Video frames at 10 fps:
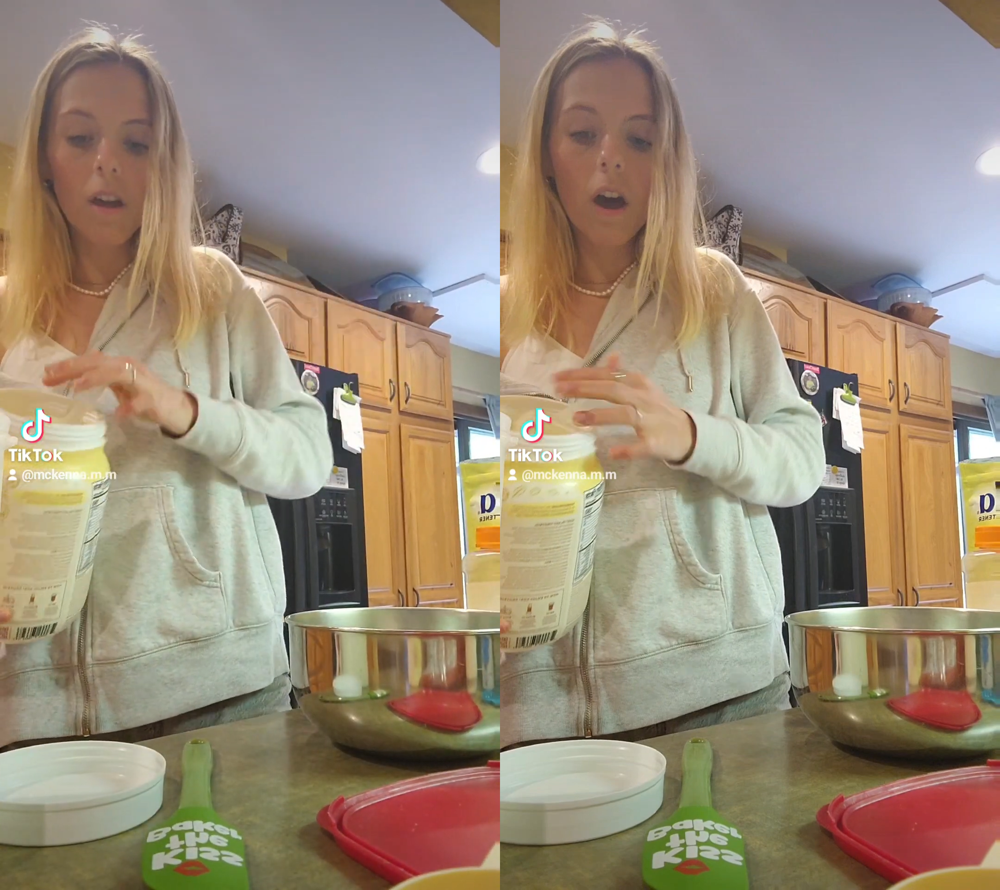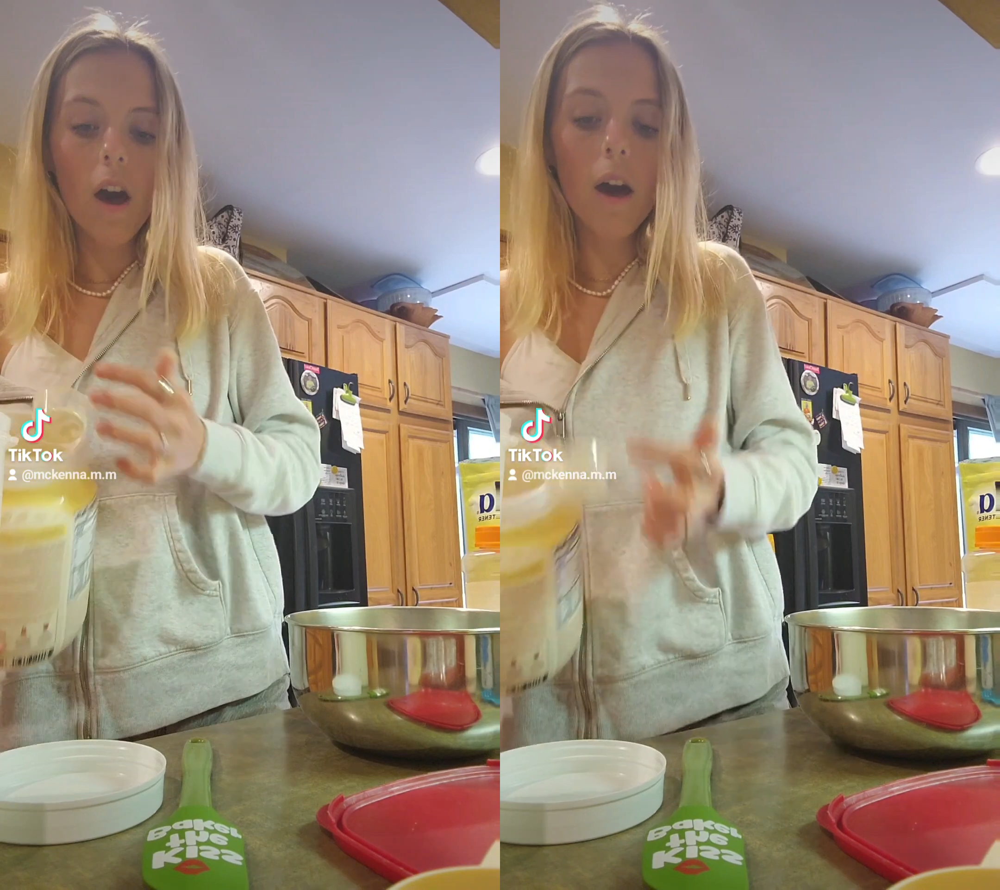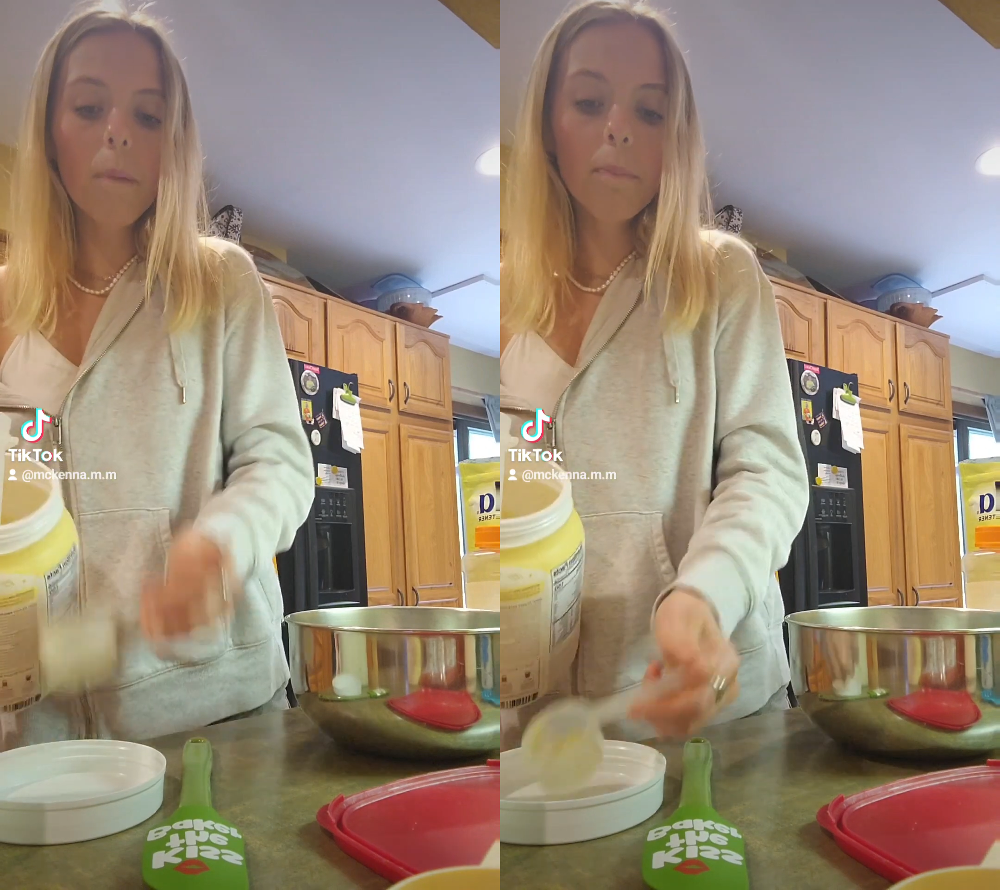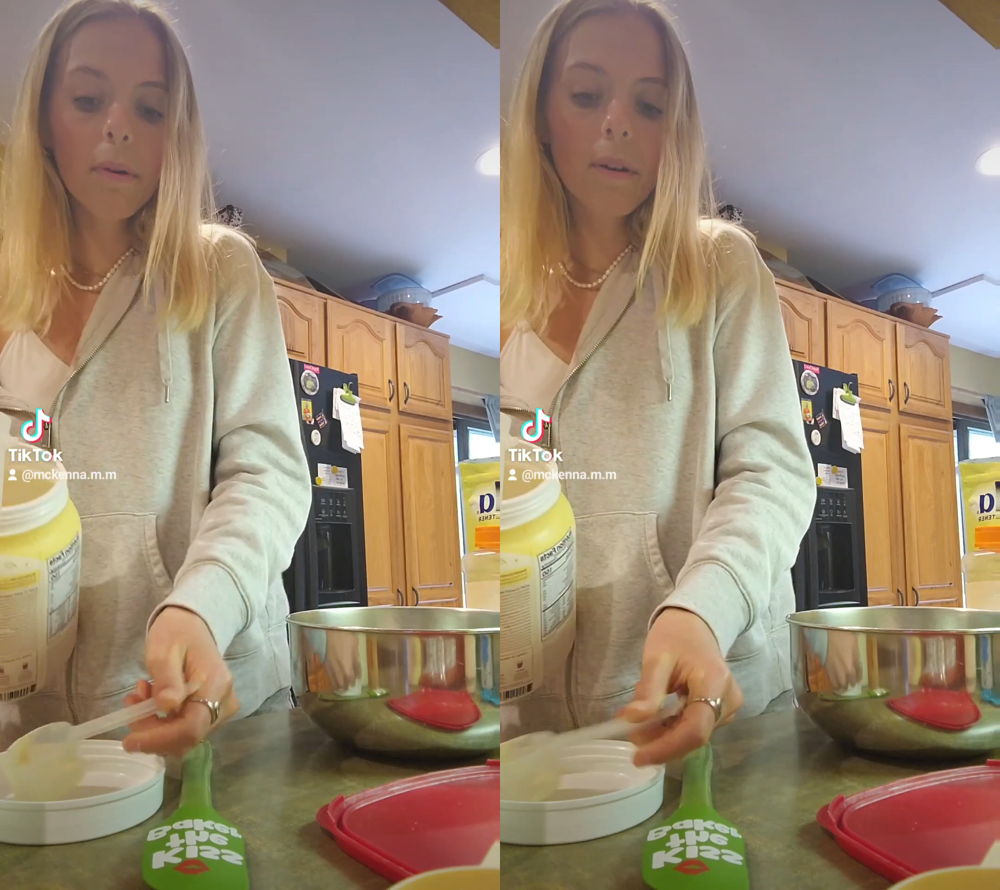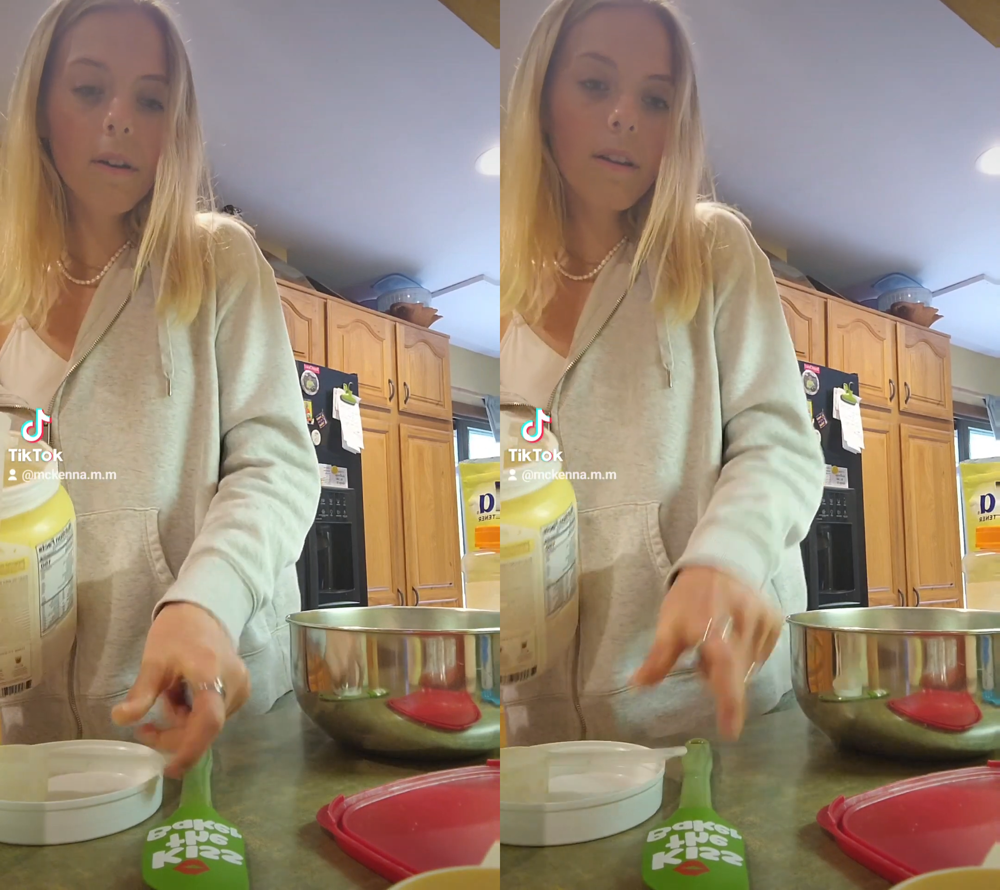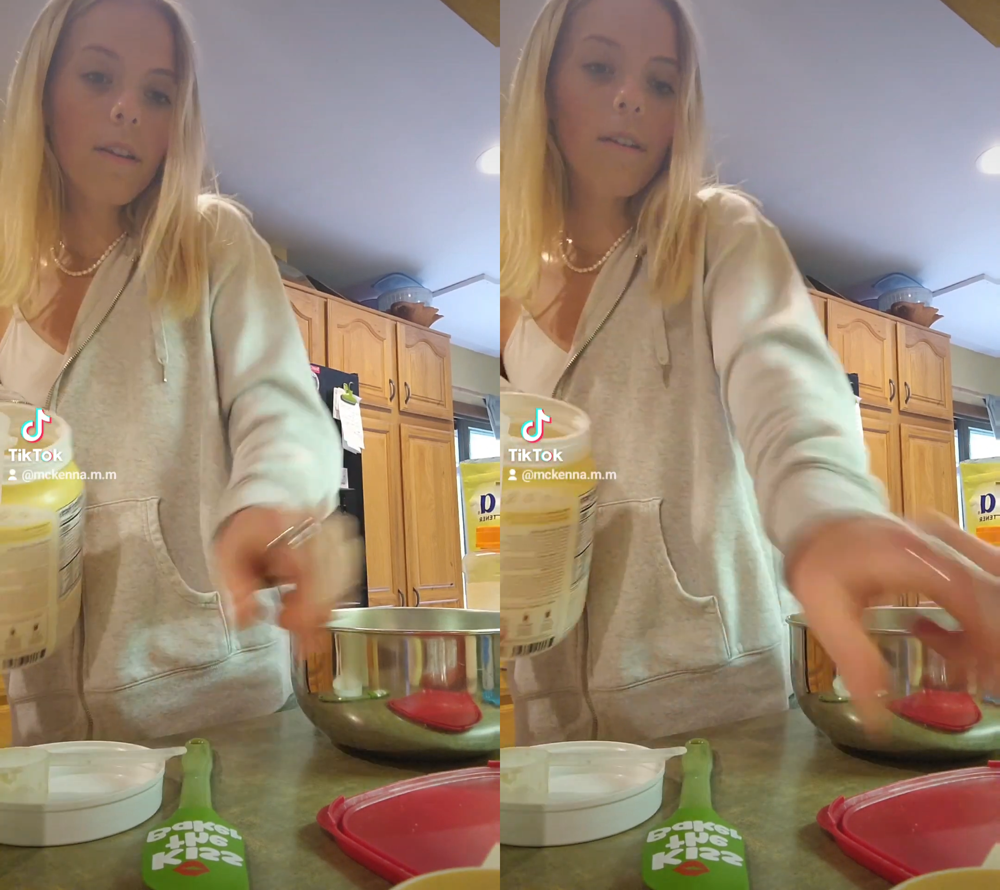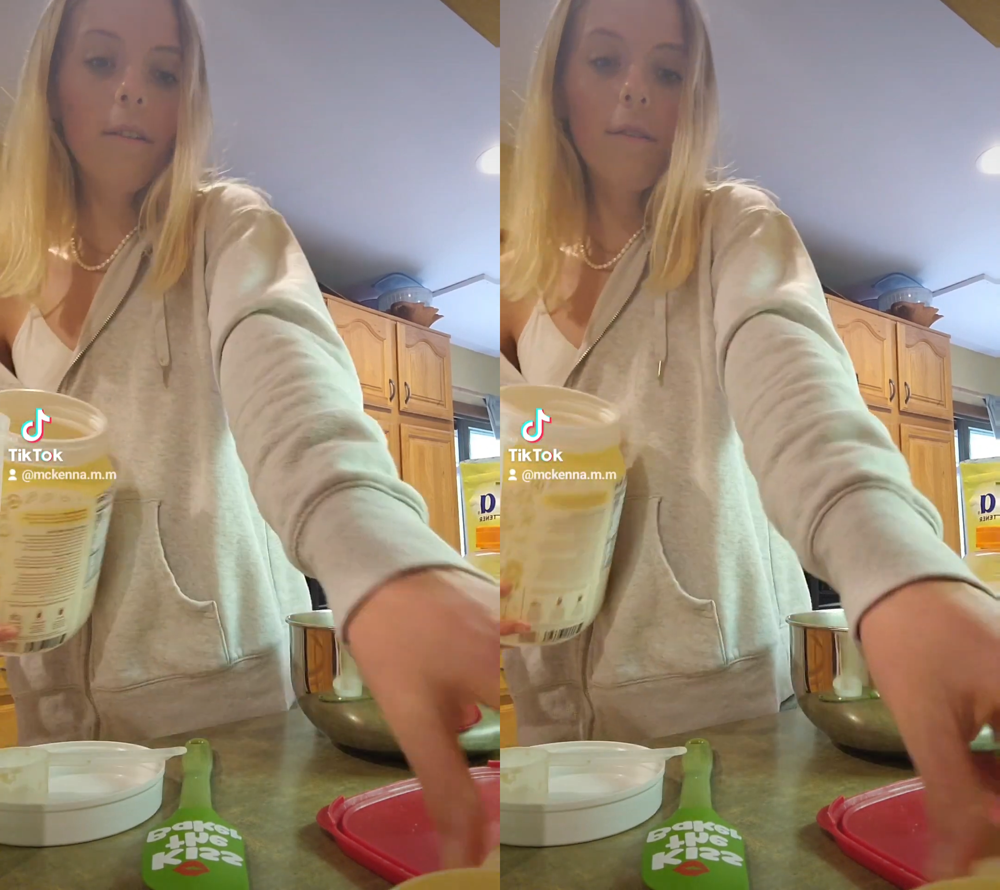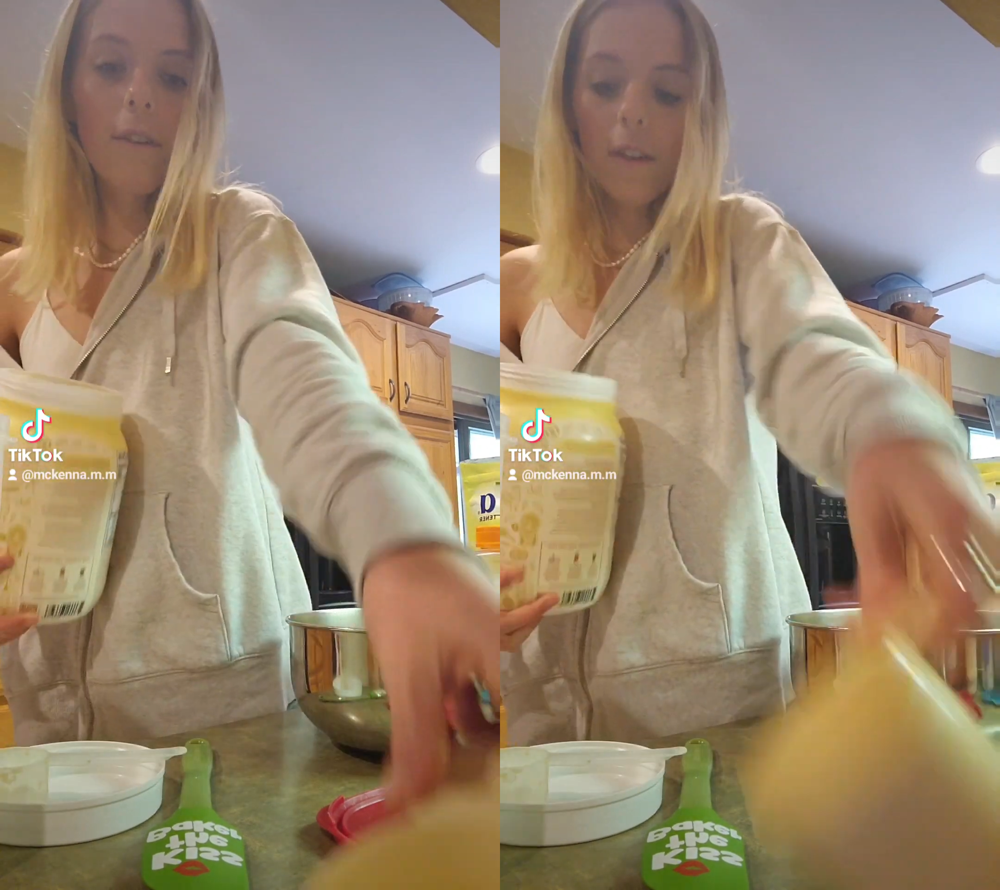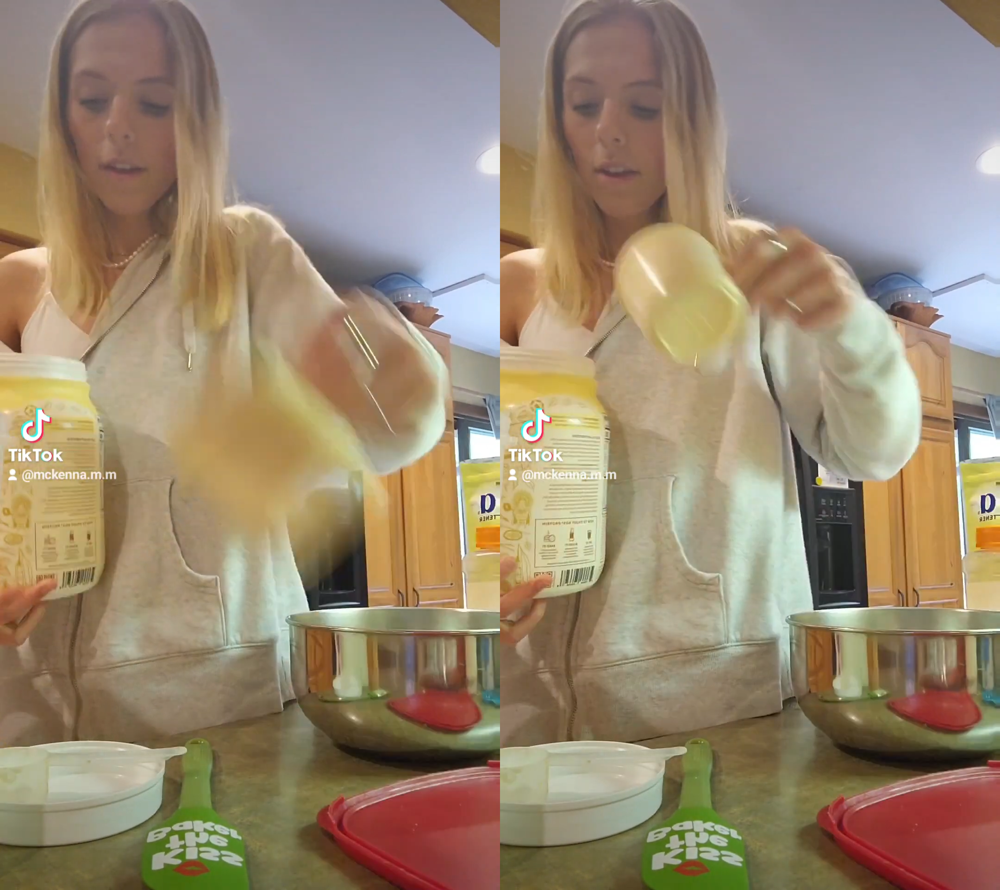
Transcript: cup of